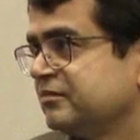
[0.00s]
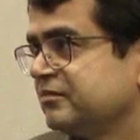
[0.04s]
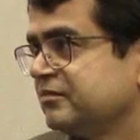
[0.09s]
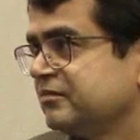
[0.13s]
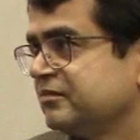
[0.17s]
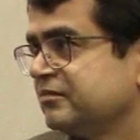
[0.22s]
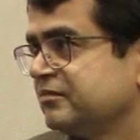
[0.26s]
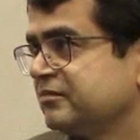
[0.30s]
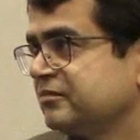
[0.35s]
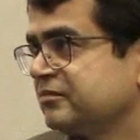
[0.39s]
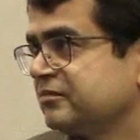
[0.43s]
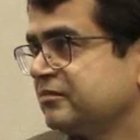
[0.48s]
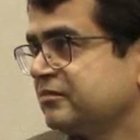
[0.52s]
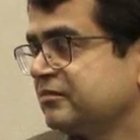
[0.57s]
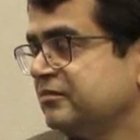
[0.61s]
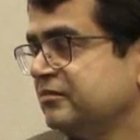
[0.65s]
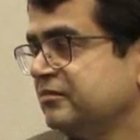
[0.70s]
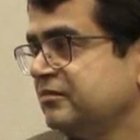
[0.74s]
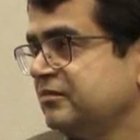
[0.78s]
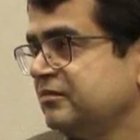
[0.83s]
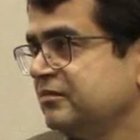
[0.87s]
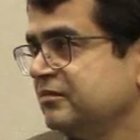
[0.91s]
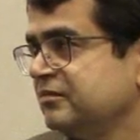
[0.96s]

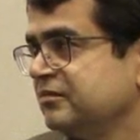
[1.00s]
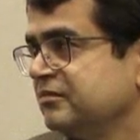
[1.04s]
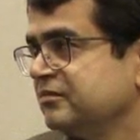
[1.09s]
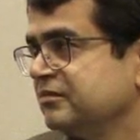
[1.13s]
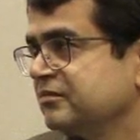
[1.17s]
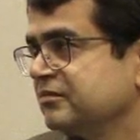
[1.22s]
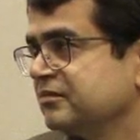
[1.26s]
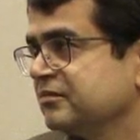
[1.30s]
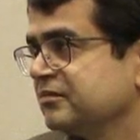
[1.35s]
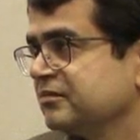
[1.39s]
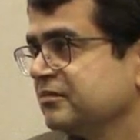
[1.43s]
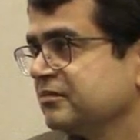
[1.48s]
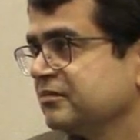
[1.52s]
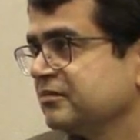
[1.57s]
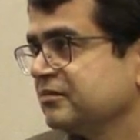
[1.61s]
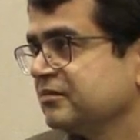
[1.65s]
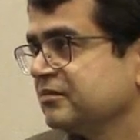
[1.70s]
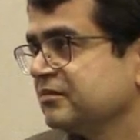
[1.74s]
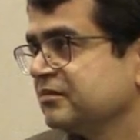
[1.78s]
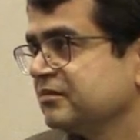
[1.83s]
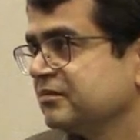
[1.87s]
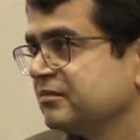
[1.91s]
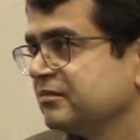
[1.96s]

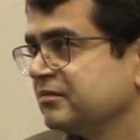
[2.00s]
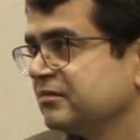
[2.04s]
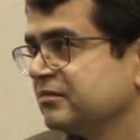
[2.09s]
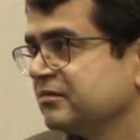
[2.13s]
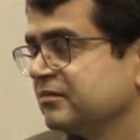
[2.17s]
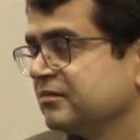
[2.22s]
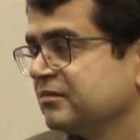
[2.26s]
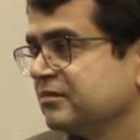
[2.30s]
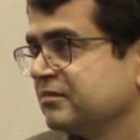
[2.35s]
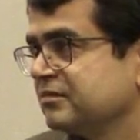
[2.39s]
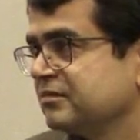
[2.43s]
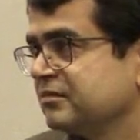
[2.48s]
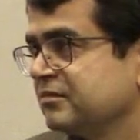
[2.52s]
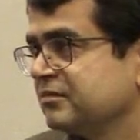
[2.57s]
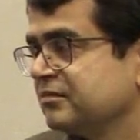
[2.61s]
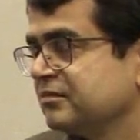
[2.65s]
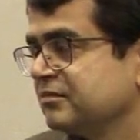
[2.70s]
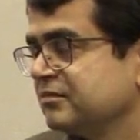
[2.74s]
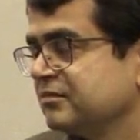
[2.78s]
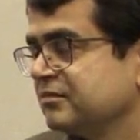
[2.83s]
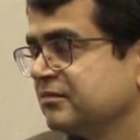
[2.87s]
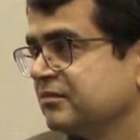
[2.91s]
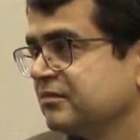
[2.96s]

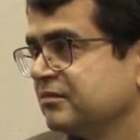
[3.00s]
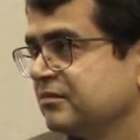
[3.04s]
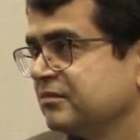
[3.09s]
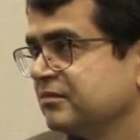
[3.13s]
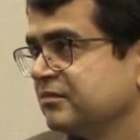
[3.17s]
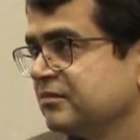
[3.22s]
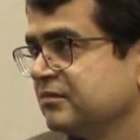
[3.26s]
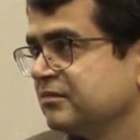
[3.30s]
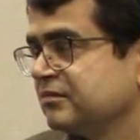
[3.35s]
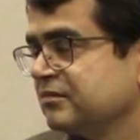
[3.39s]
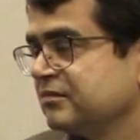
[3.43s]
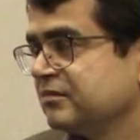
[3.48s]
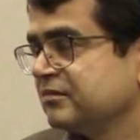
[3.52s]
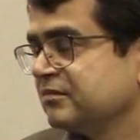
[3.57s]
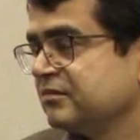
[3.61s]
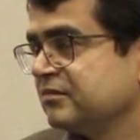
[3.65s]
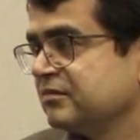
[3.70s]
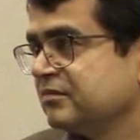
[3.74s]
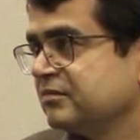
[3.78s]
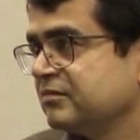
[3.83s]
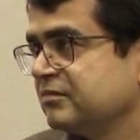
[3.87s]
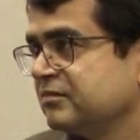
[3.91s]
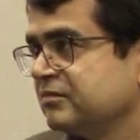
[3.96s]

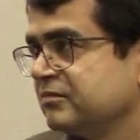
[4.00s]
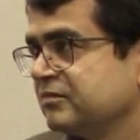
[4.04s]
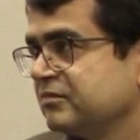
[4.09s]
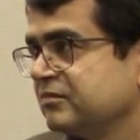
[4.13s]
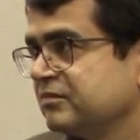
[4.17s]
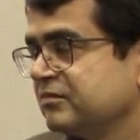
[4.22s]
No words are spoken by the person on screen.